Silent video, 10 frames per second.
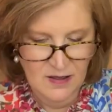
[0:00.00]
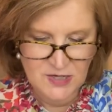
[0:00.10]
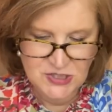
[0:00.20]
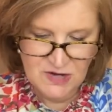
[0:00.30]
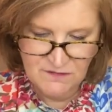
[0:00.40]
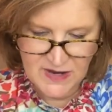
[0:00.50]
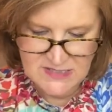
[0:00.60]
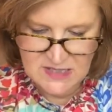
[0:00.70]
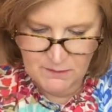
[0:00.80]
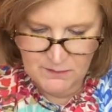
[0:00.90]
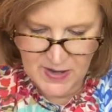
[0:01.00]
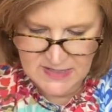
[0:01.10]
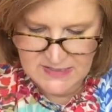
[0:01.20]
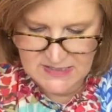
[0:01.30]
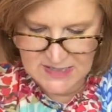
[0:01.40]
She finds the
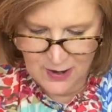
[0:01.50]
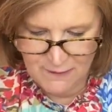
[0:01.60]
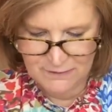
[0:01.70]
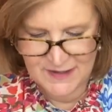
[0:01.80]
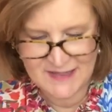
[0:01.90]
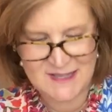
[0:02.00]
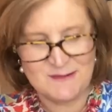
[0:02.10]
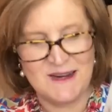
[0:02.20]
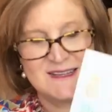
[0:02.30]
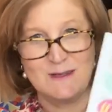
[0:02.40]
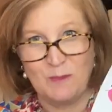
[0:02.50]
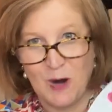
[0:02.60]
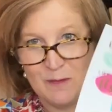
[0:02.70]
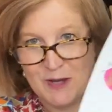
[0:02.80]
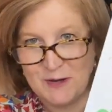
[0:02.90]
best stuff. Look at this one. It says
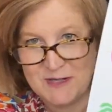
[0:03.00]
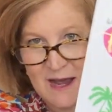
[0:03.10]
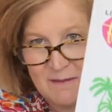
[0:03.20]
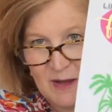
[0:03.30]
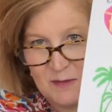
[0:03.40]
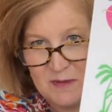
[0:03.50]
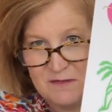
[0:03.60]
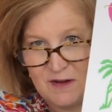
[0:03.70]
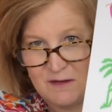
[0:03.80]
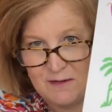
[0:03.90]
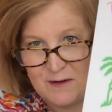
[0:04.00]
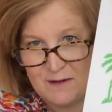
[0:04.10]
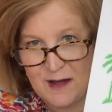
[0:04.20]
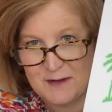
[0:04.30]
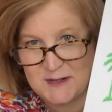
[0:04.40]
barbecue time. That would be fun for
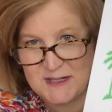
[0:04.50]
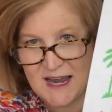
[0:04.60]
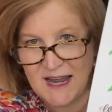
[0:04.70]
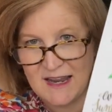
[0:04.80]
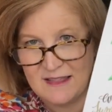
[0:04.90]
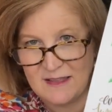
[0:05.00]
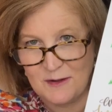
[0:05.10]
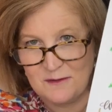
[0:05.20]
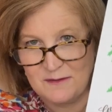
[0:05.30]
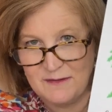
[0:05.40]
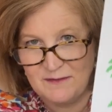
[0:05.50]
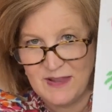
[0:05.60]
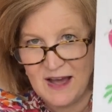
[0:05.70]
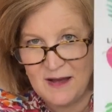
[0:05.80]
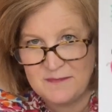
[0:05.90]
Father's Day. The little
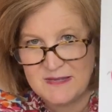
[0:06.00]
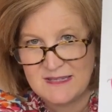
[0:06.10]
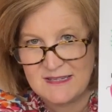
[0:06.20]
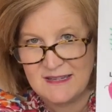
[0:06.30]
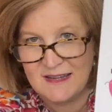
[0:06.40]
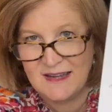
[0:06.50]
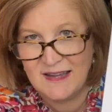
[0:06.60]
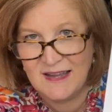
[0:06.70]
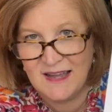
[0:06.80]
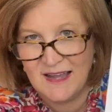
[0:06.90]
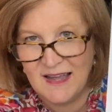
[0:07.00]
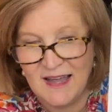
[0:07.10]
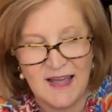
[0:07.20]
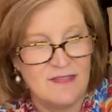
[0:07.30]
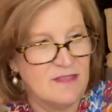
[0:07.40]
flip-flops.
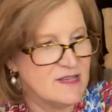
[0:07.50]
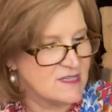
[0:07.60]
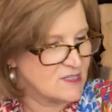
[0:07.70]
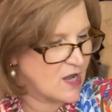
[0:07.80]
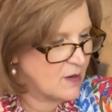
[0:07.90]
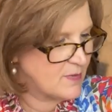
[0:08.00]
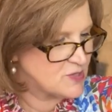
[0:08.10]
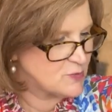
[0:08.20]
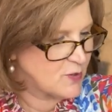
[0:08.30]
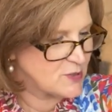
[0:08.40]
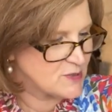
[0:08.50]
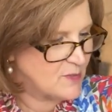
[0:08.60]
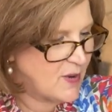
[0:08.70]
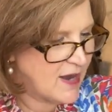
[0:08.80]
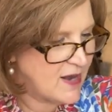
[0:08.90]
And then this has got a bunch of words. There's a
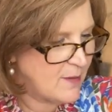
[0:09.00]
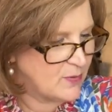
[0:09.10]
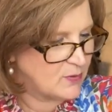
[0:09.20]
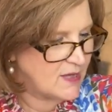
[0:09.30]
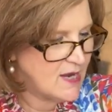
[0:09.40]
pineapple.